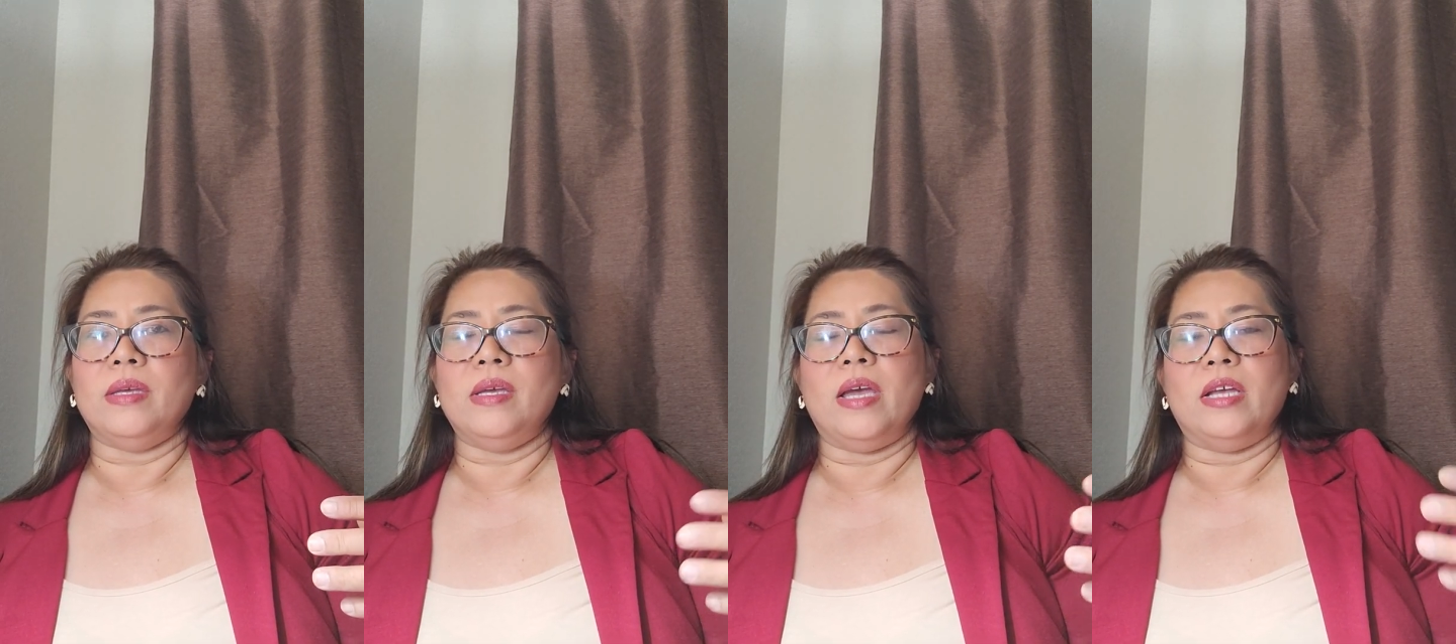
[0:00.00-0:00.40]

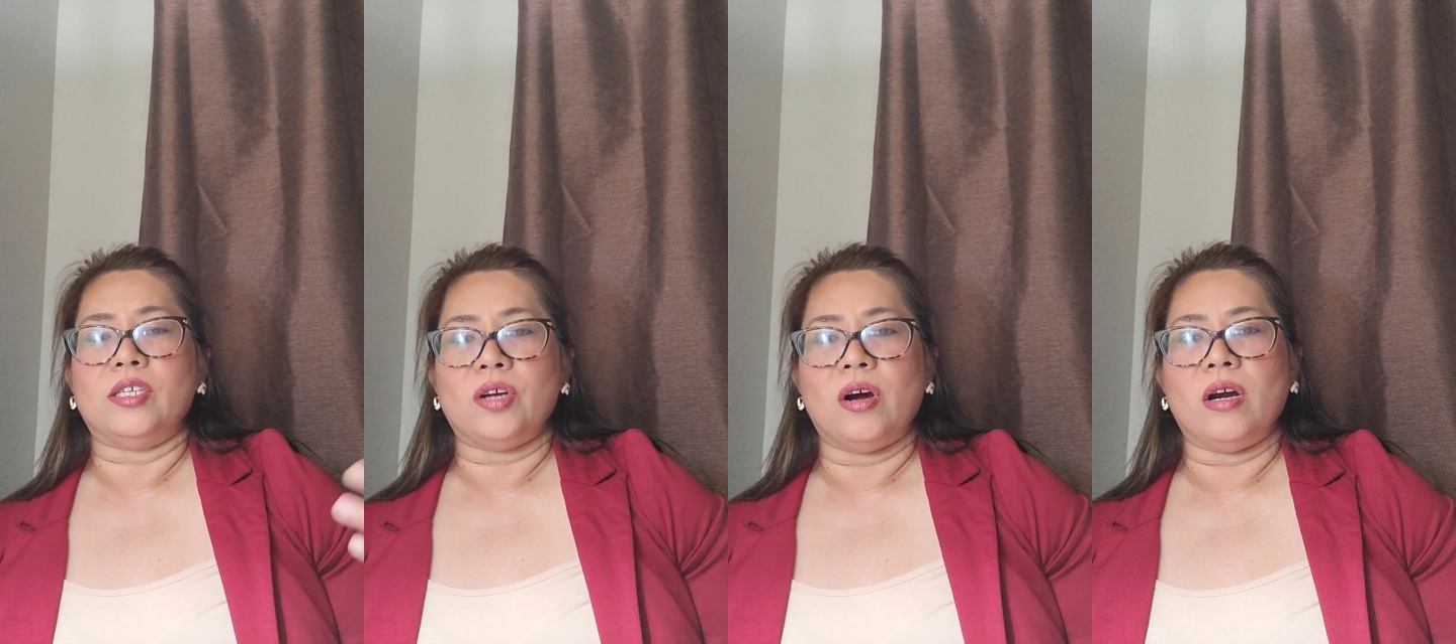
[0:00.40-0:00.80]

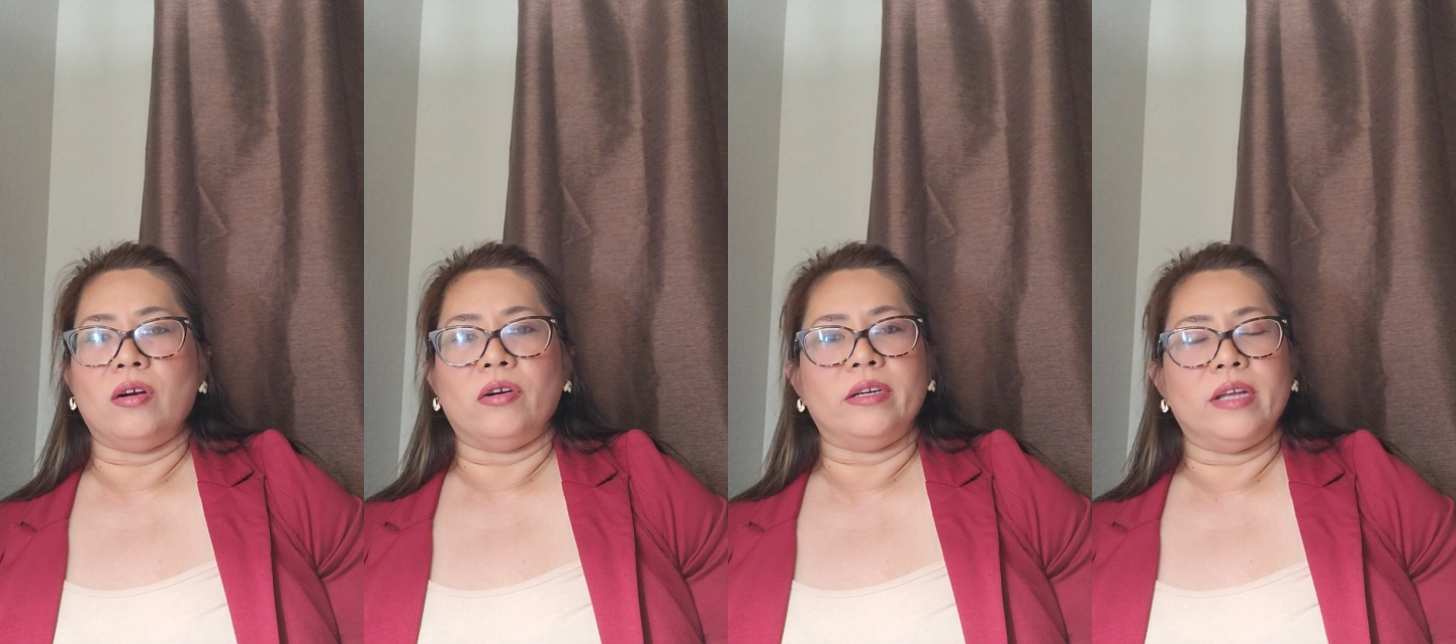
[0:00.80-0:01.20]

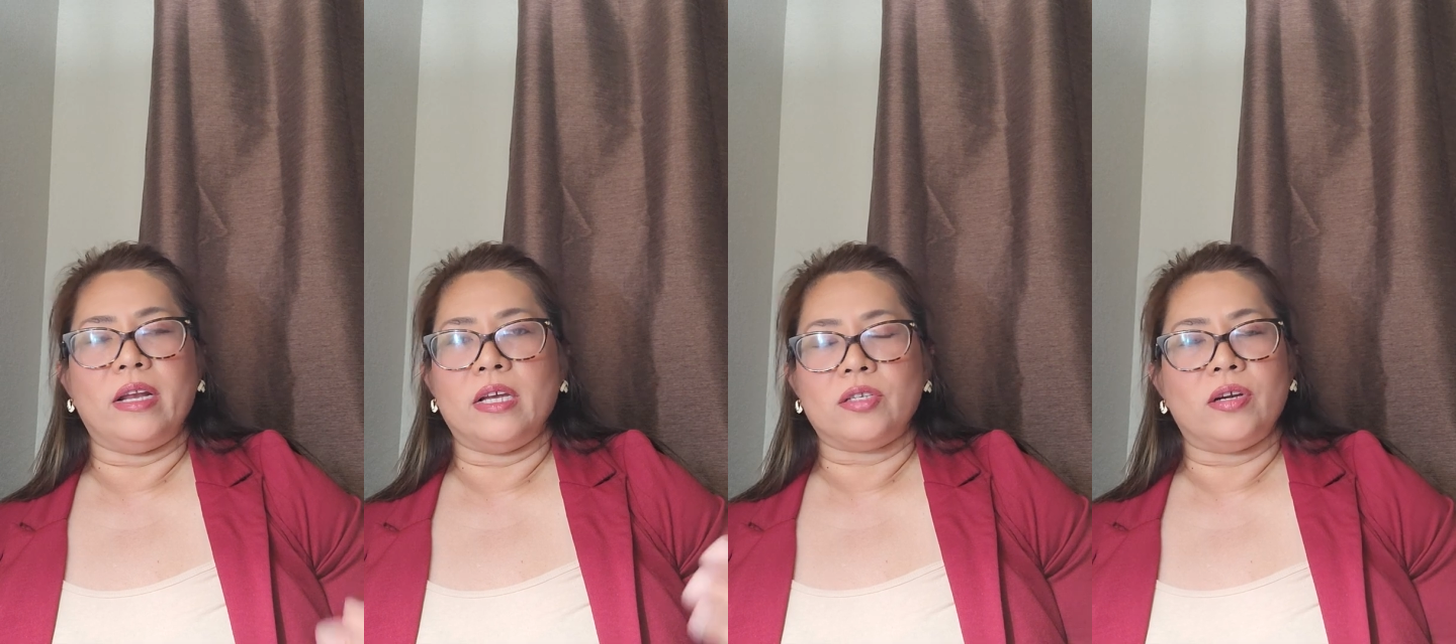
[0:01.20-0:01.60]
EHR, or the
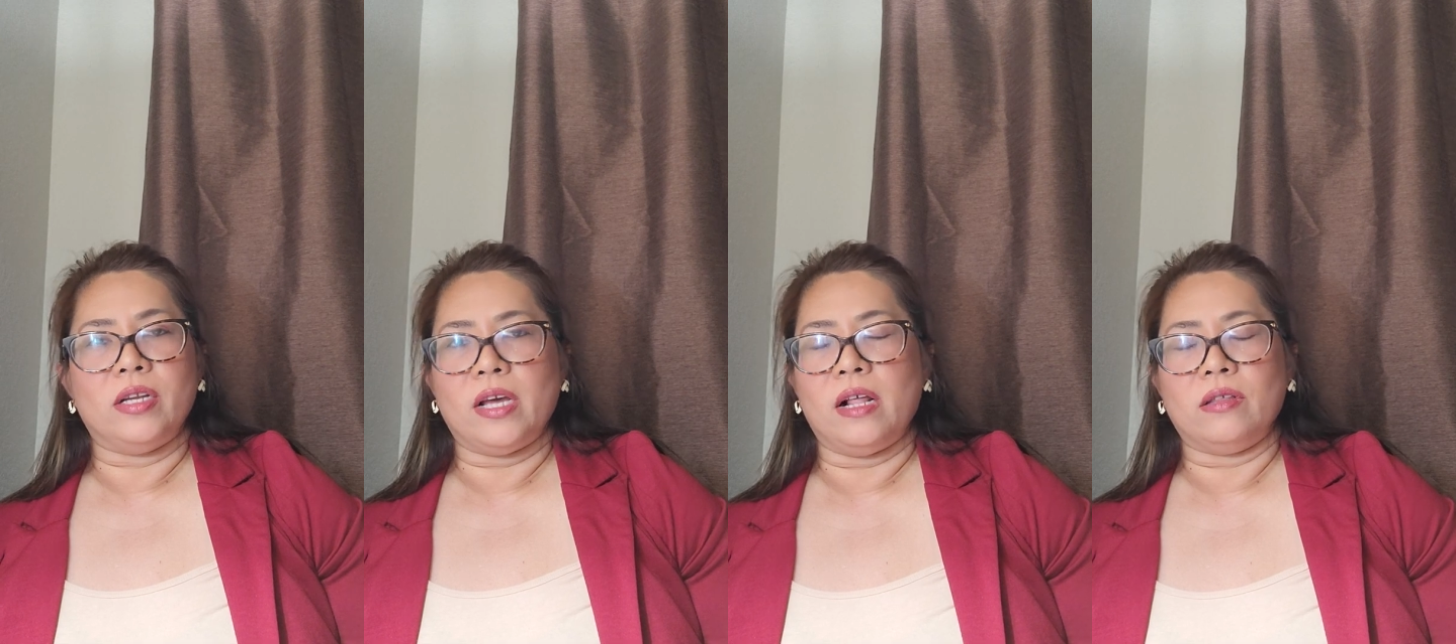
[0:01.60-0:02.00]

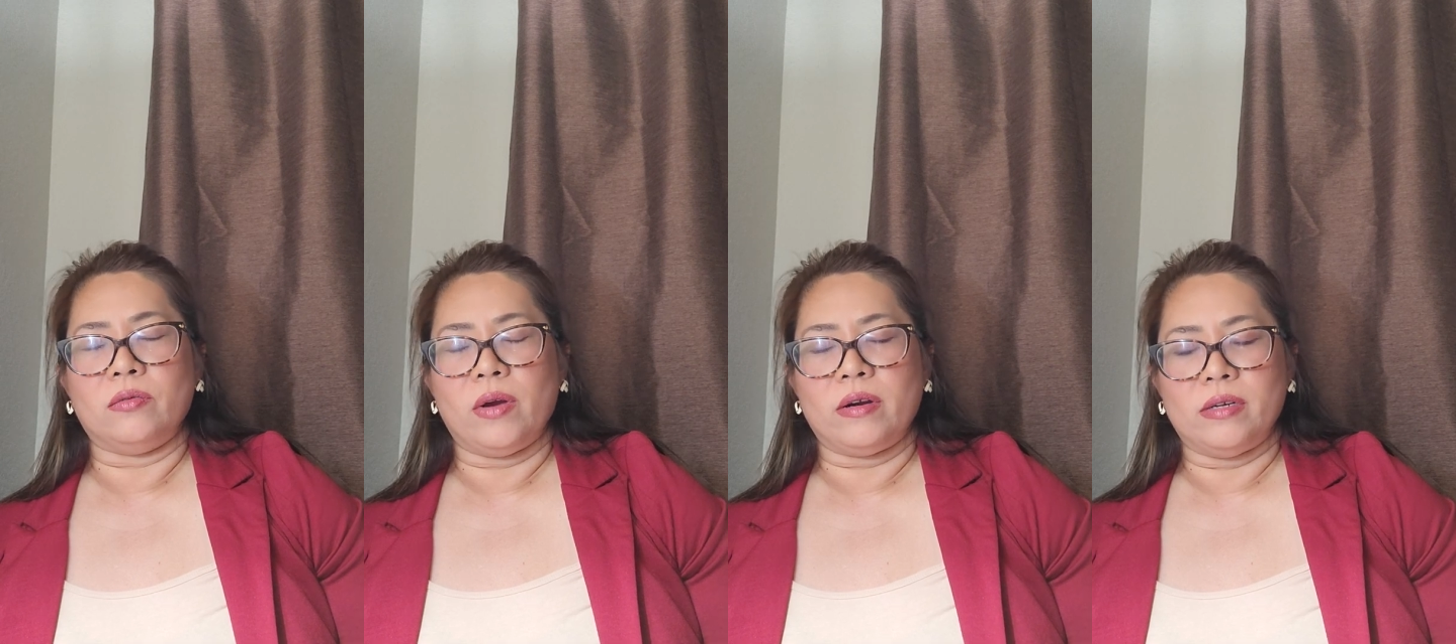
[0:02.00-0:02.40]
electronic health
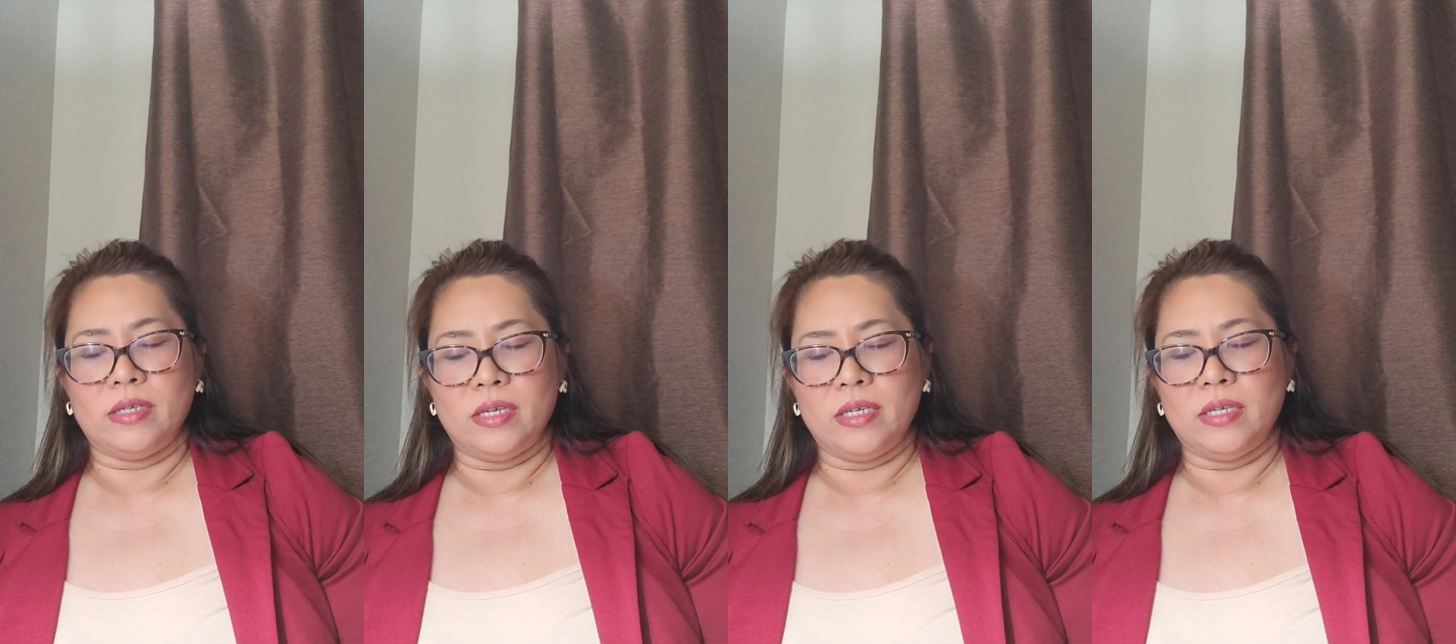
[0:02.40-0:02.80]
record
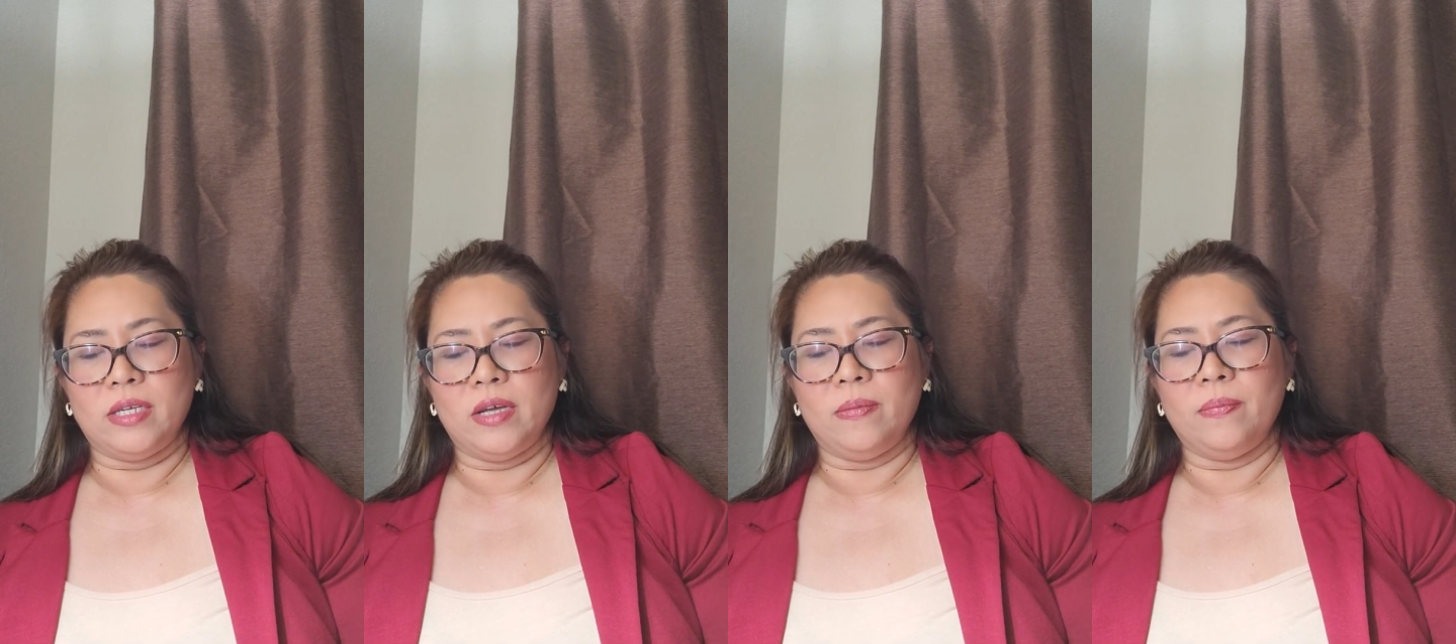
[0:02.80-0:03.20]

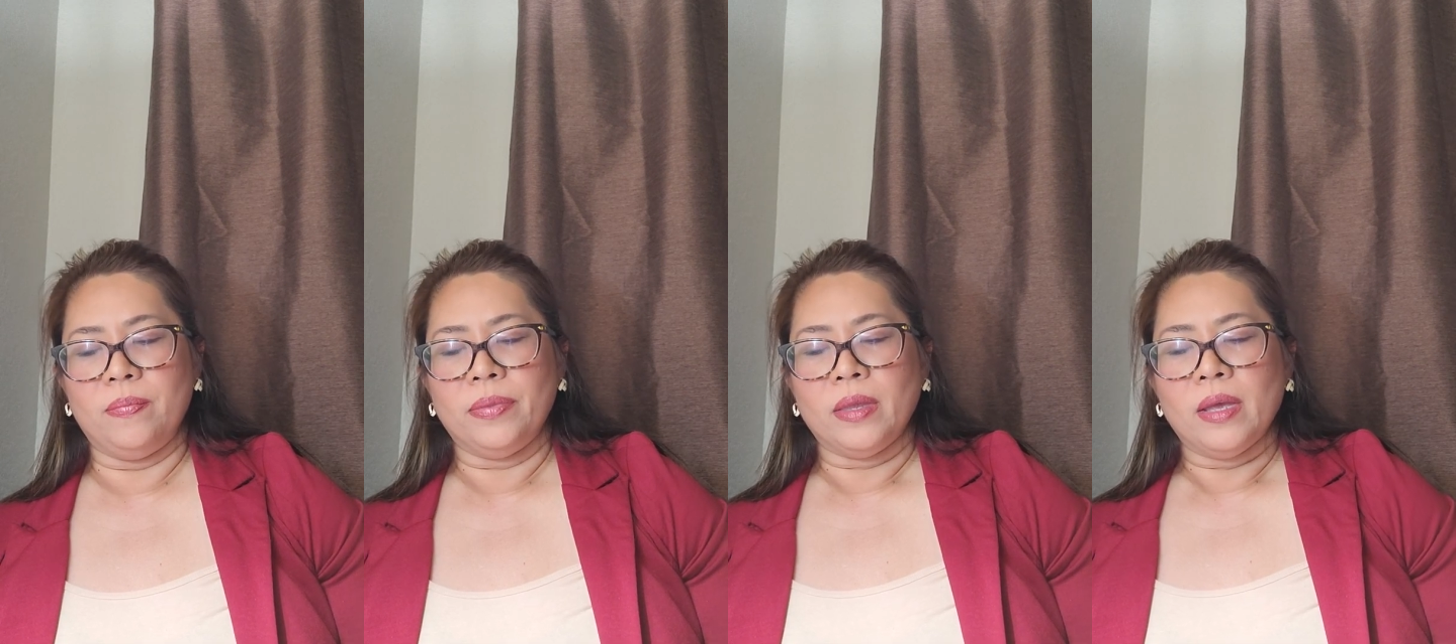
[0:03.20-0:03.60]
system.